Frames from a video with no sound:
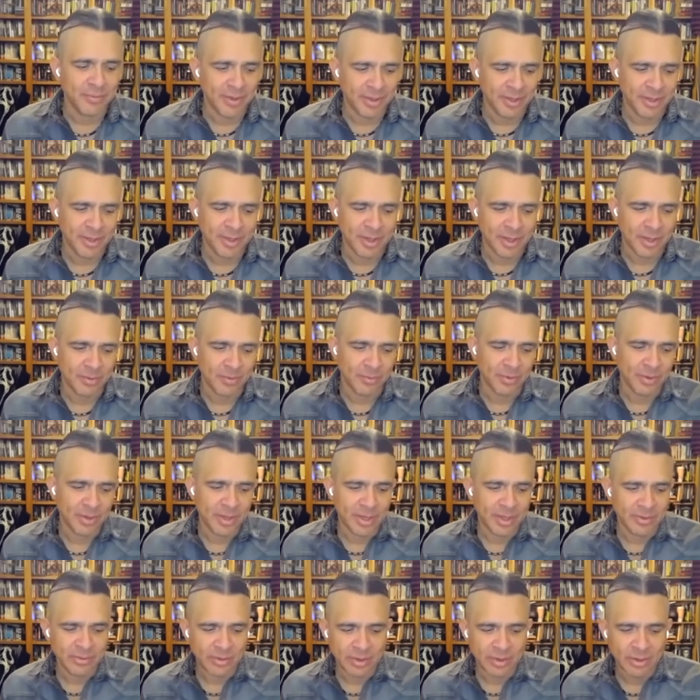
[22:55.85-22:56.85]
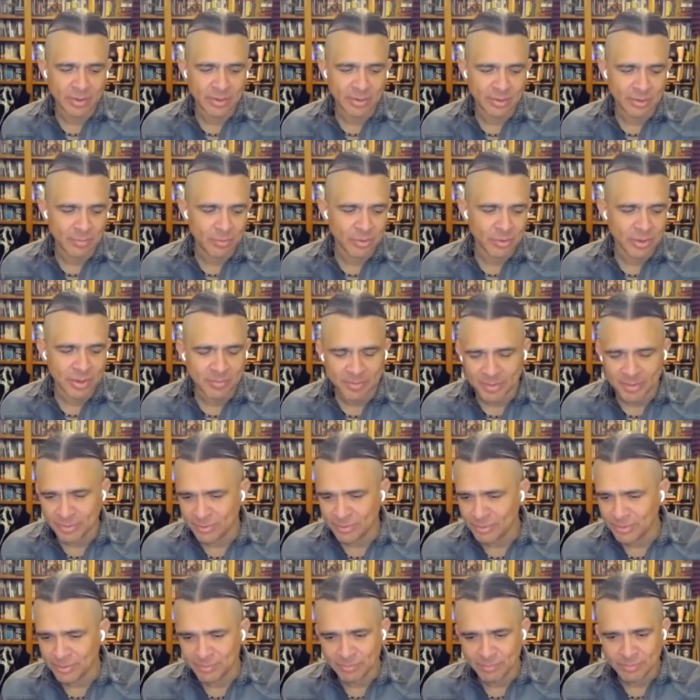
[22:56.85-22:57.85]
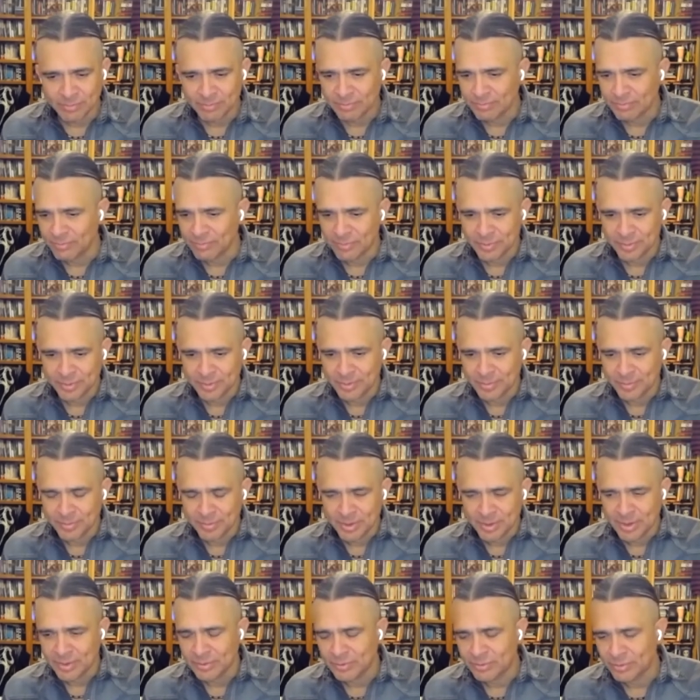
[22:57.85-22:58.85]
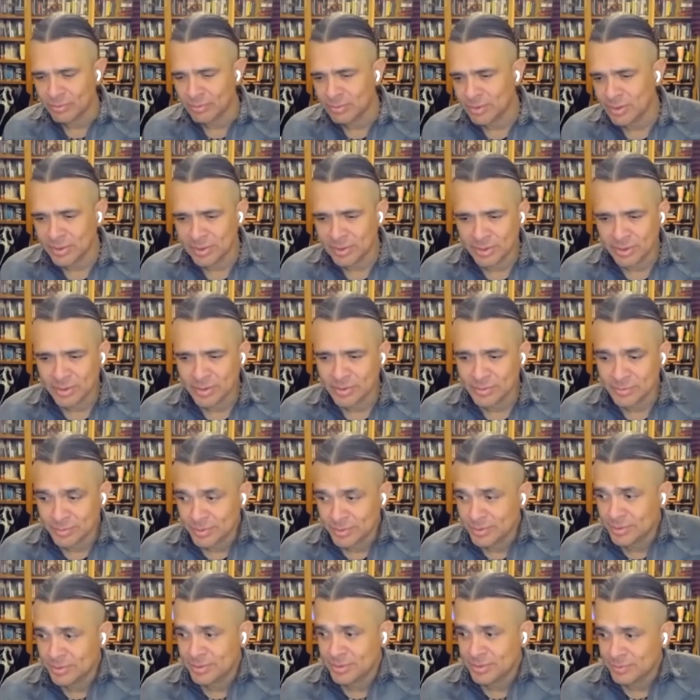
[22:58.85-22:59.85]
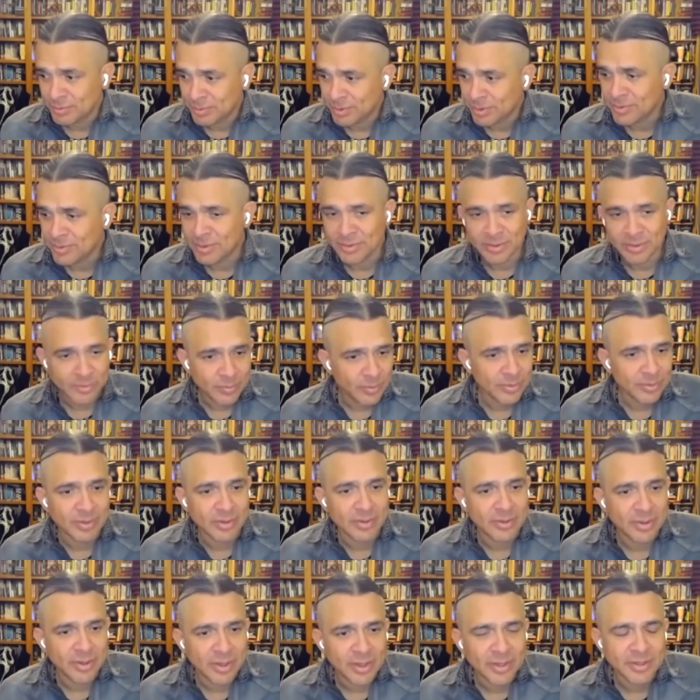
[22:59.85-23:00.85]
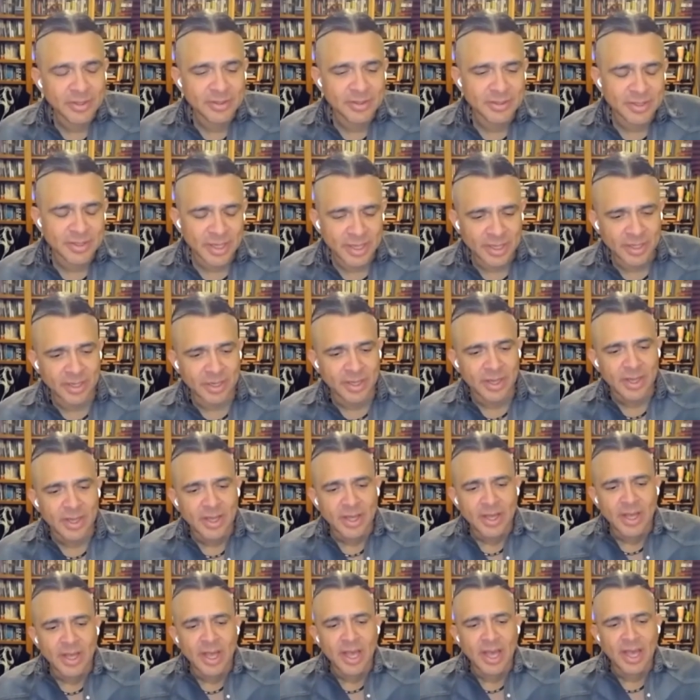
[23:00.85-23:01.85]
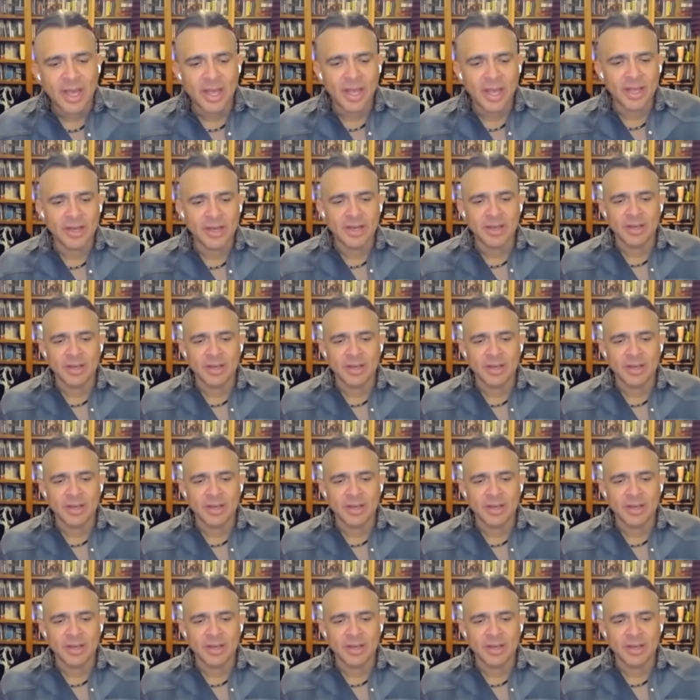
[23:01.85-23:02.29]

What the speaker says: I realized that all the homework I've been doing for the past 20 years was worth it. This was a test. And